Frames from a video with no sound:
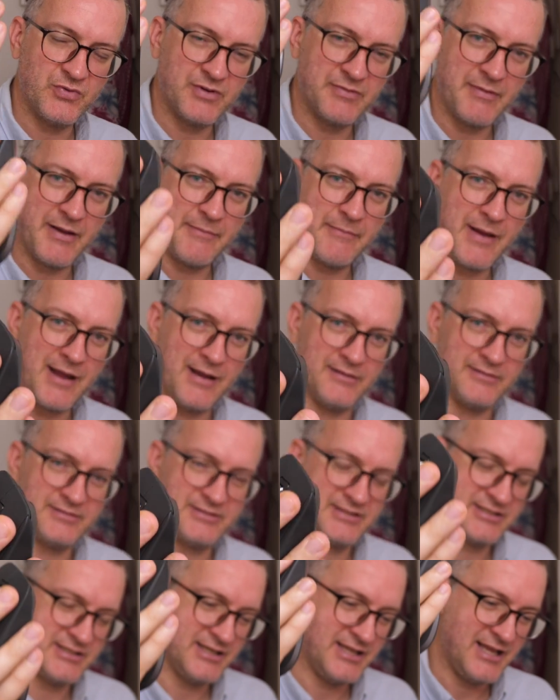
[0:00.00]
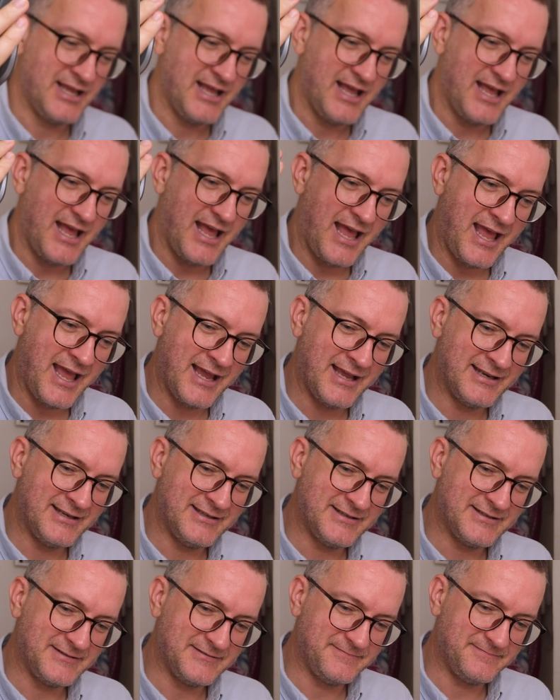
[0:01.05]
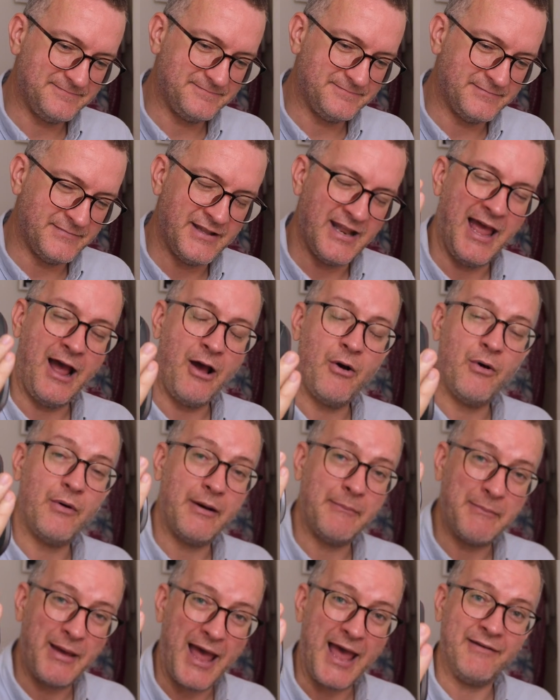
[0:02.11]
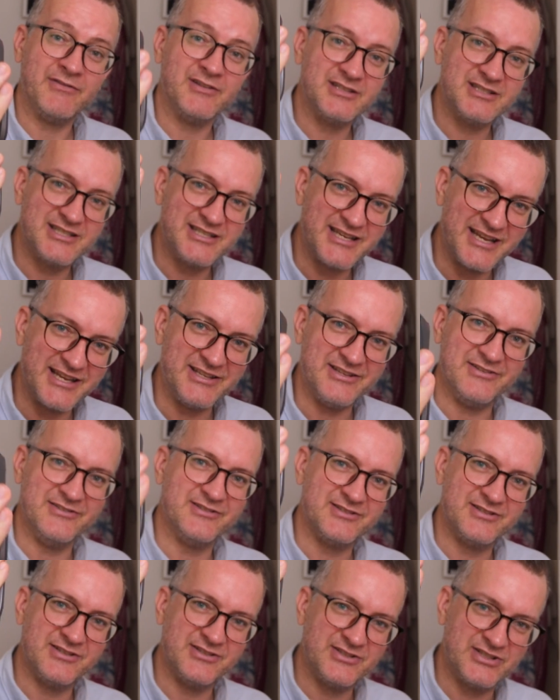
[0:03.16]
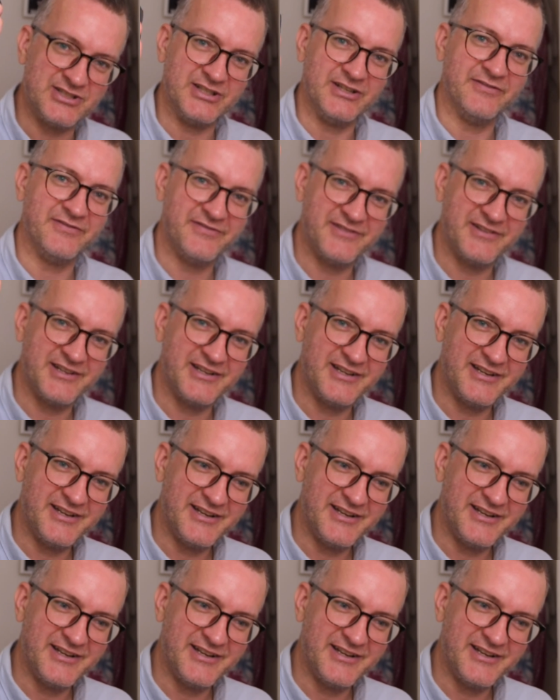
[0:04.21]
with my mouse. And now I'm having to get used to shift